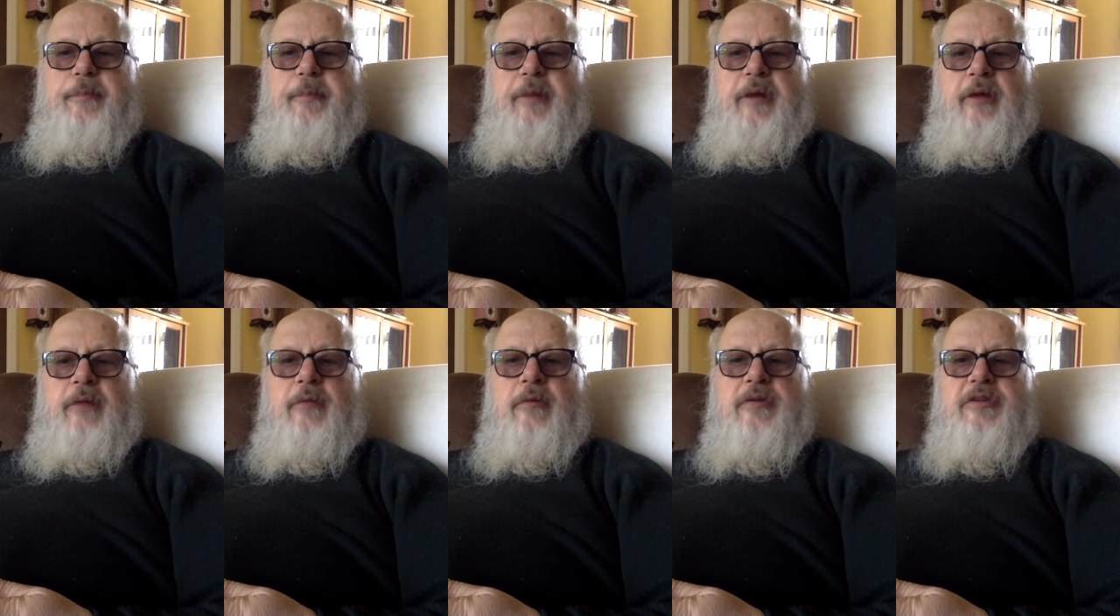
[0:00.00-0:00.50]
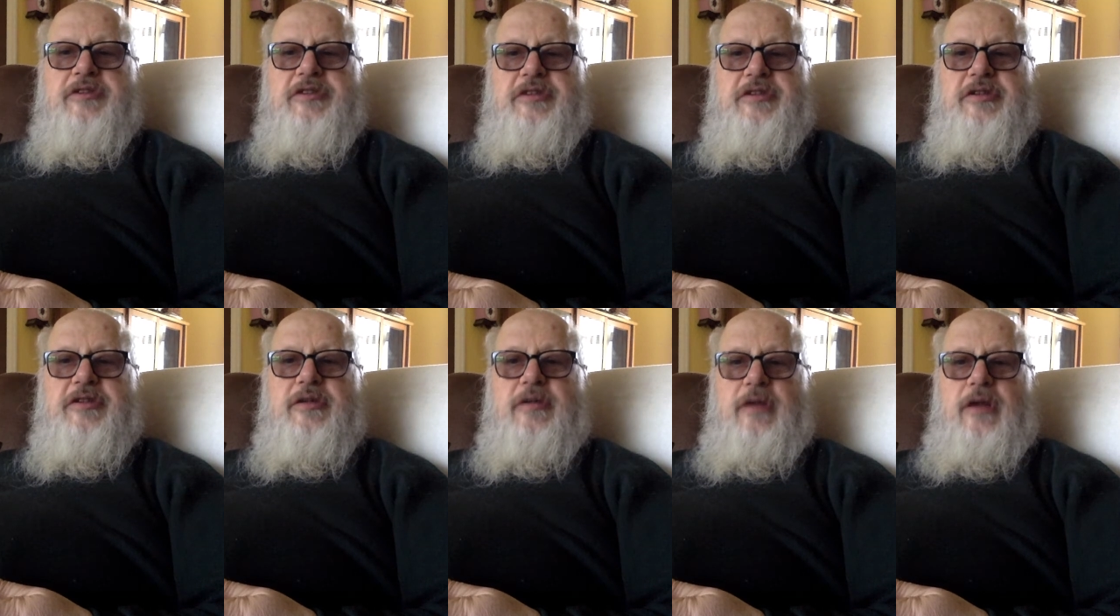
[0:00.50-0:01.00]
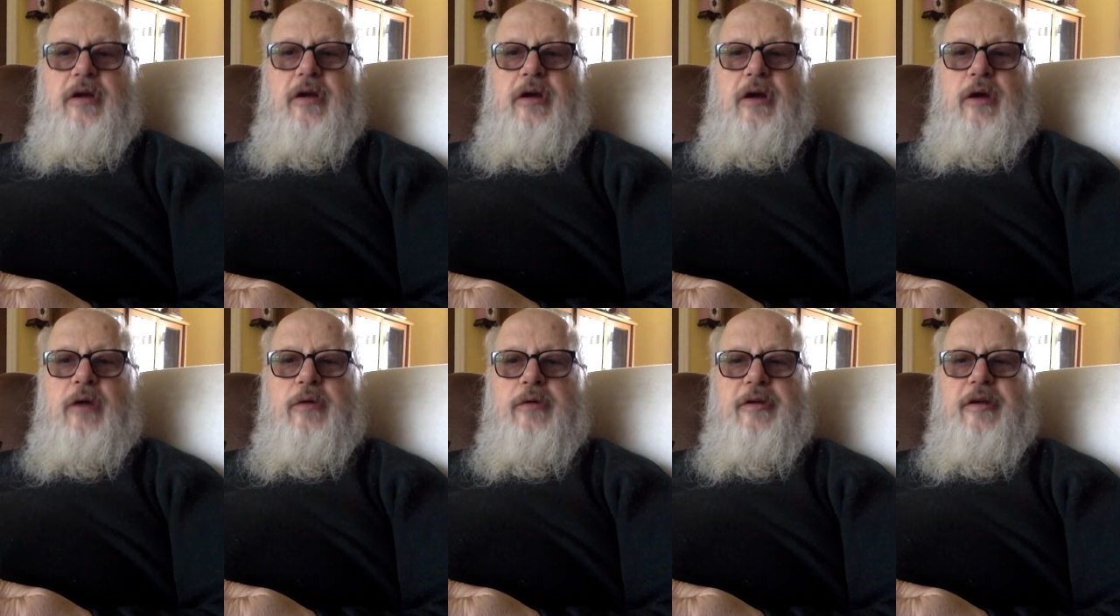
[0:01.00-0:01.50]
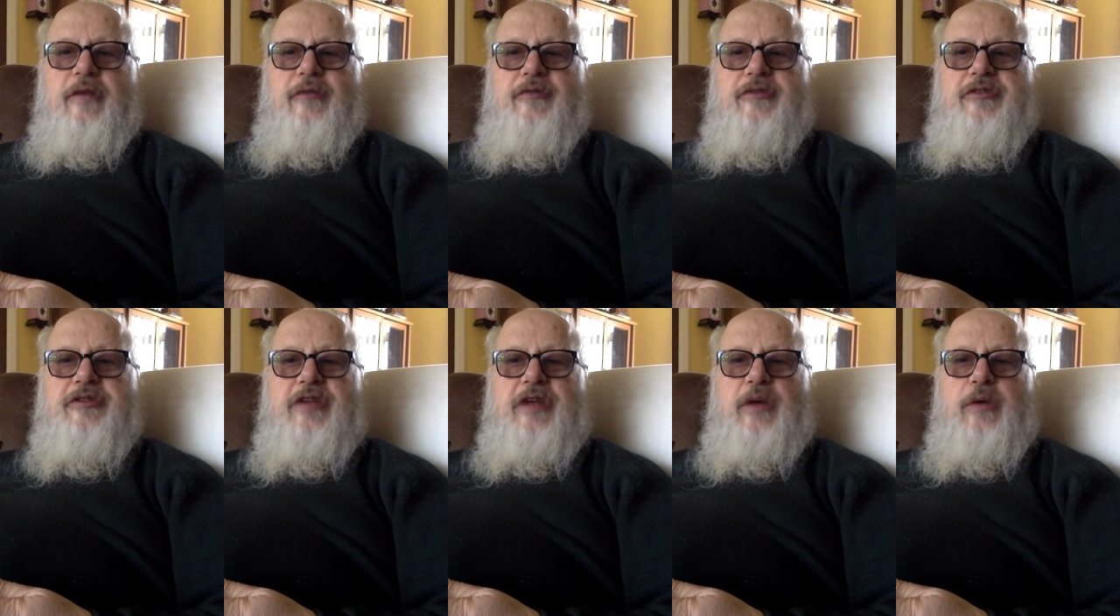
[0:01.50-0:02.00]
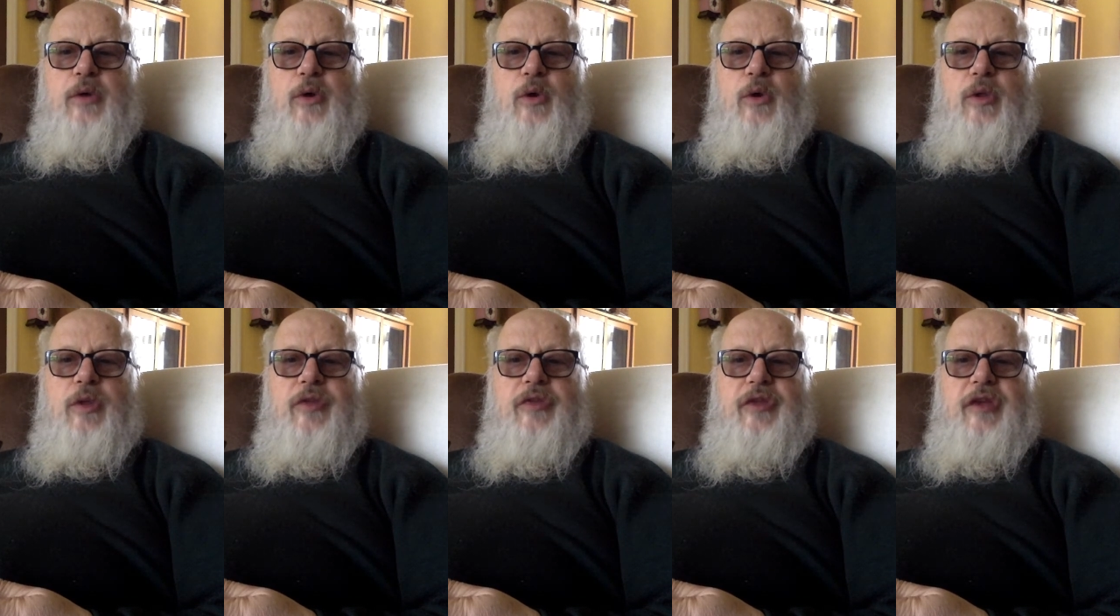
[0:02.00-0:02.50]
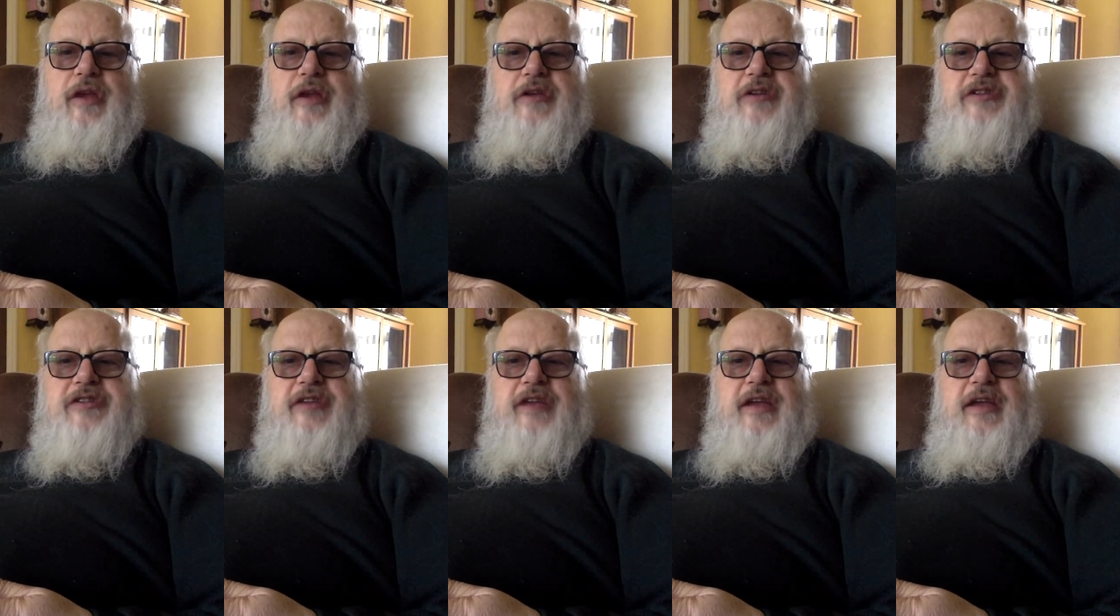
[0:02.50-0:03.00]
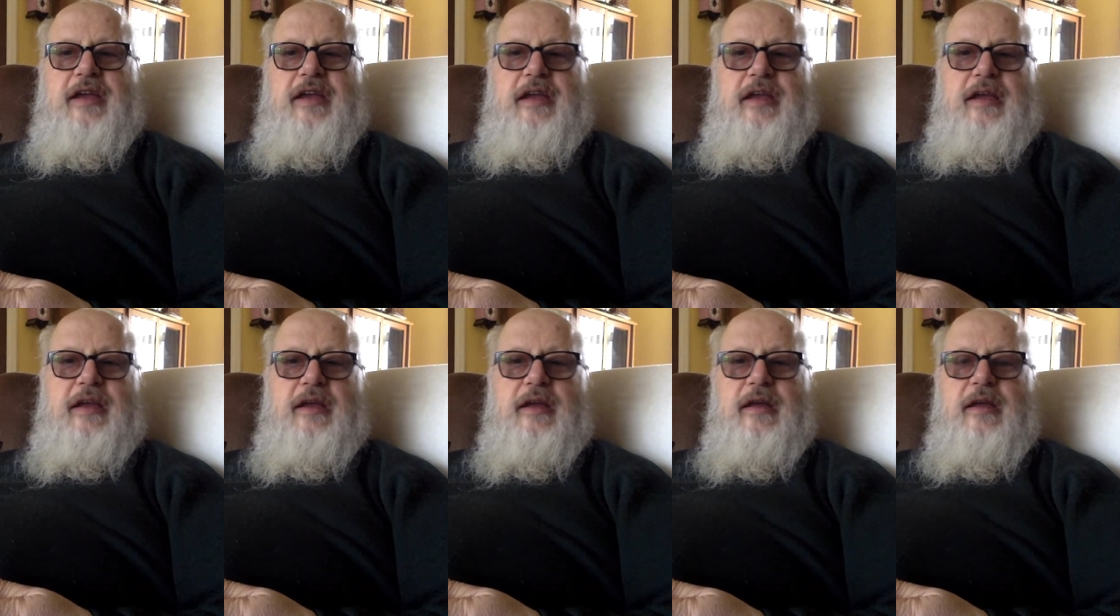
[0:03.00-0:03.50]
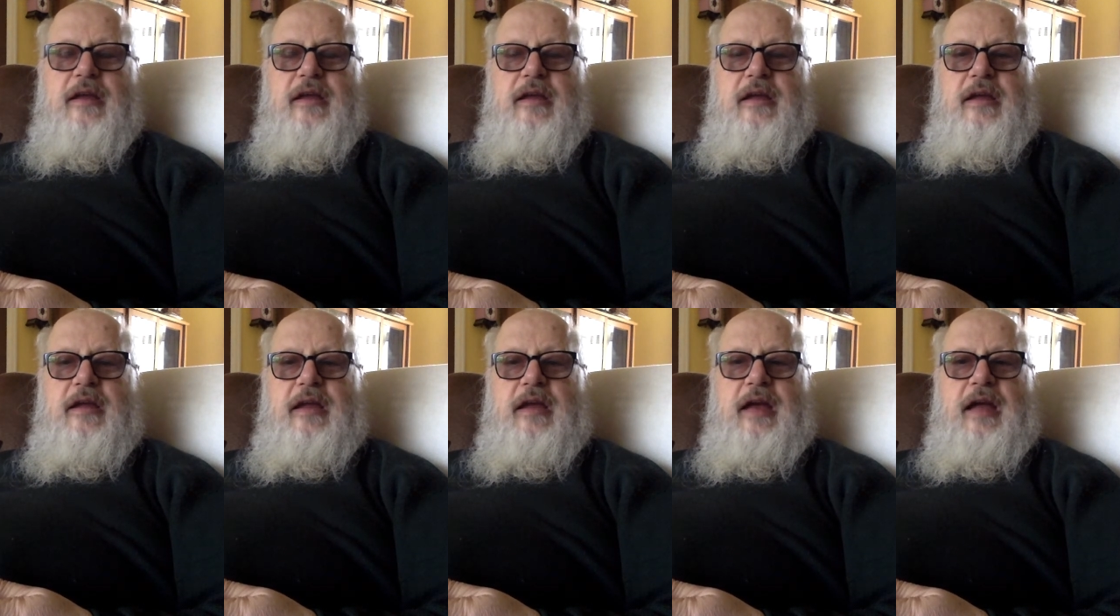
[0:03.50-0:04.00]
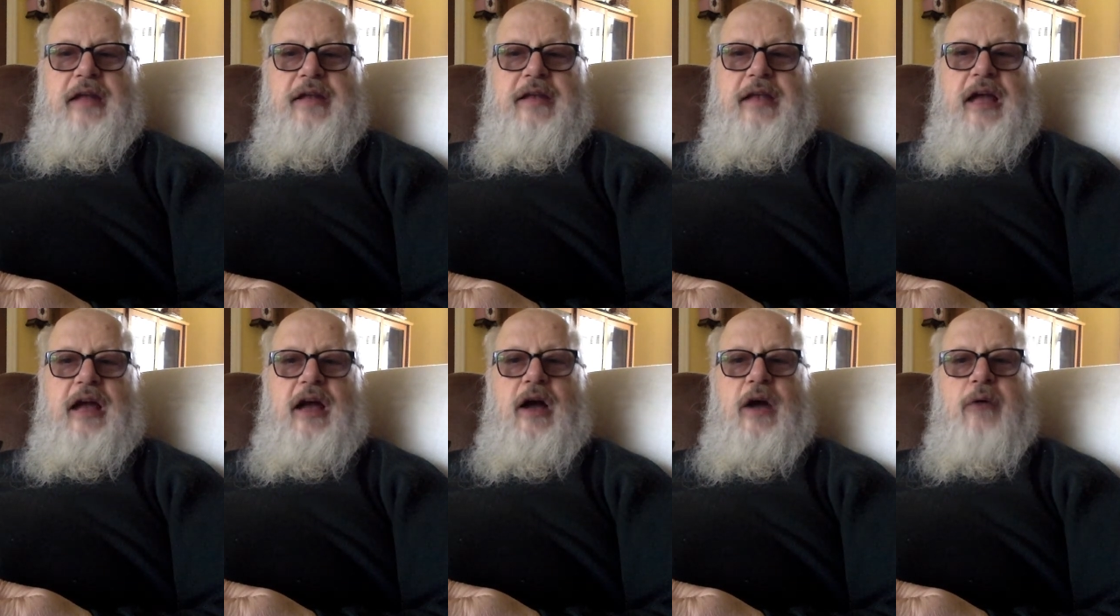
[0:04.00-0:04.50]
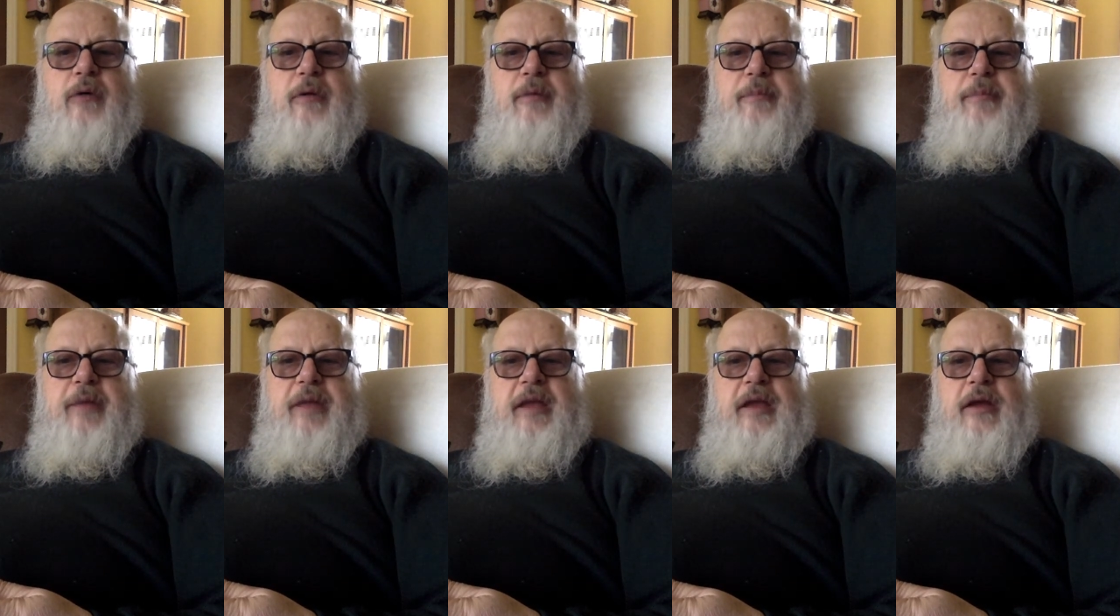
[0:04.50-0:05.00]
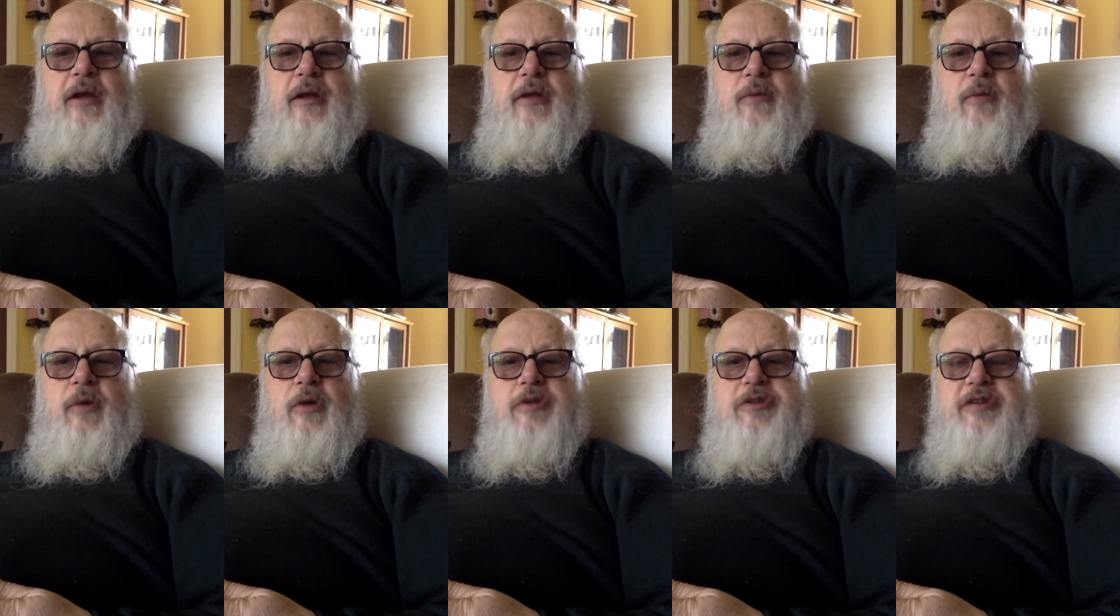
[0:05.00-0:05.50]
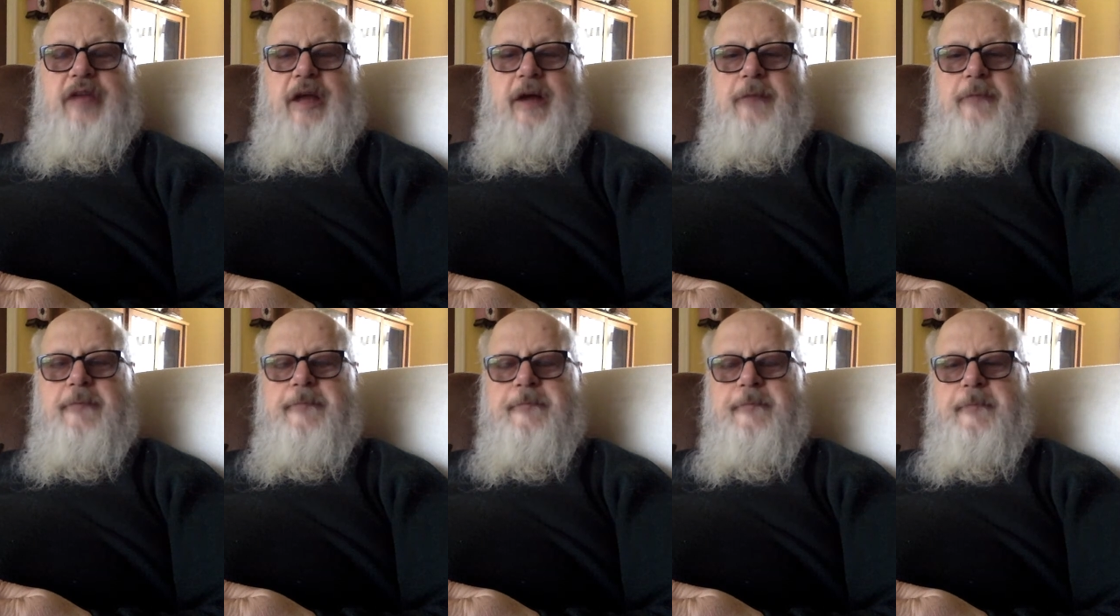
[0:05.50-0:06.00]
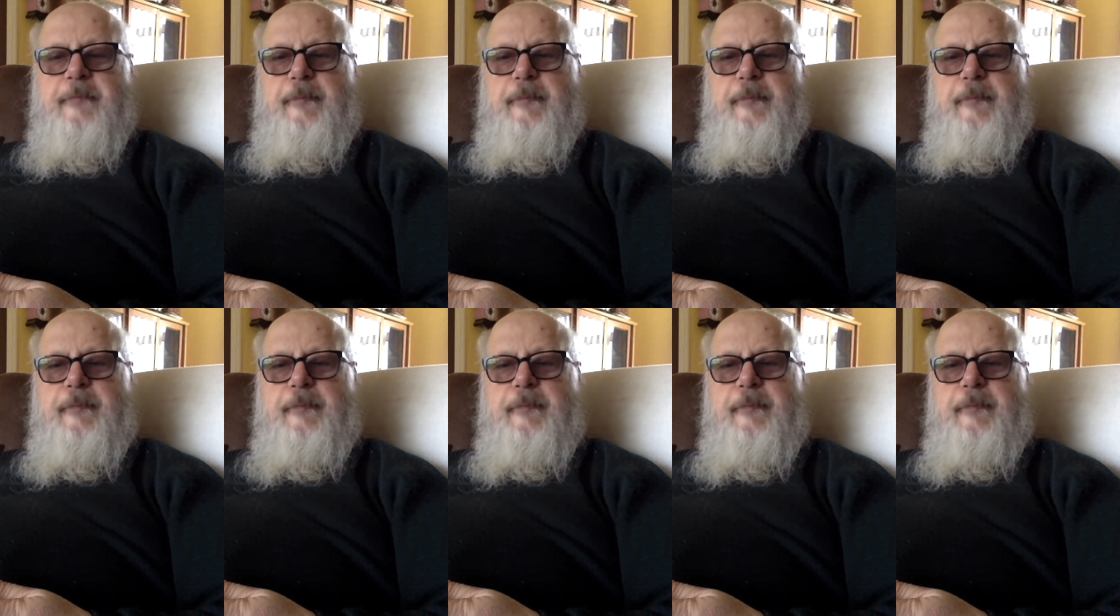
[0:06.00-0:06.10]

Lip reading: but was old enough to know all the things that he had now and be and was now.